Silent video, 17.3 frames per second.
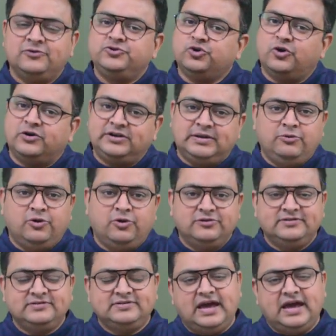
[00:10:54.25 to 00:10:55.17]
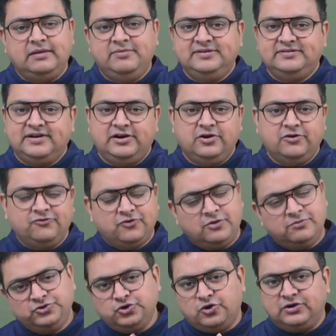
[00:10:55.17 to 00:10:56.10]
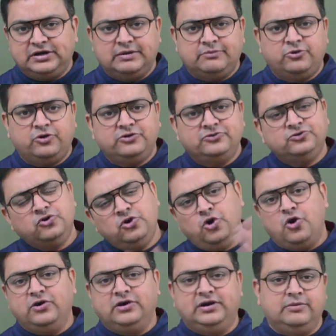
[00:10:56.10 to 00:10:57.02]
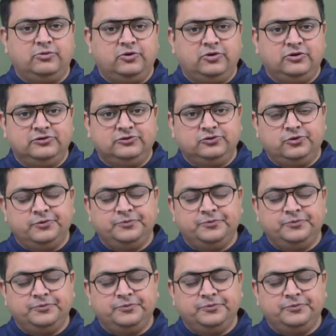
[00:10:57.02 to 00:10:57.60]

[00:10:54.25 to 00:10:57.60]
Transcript: Short-term losses can be set off from short-term also, long-term also.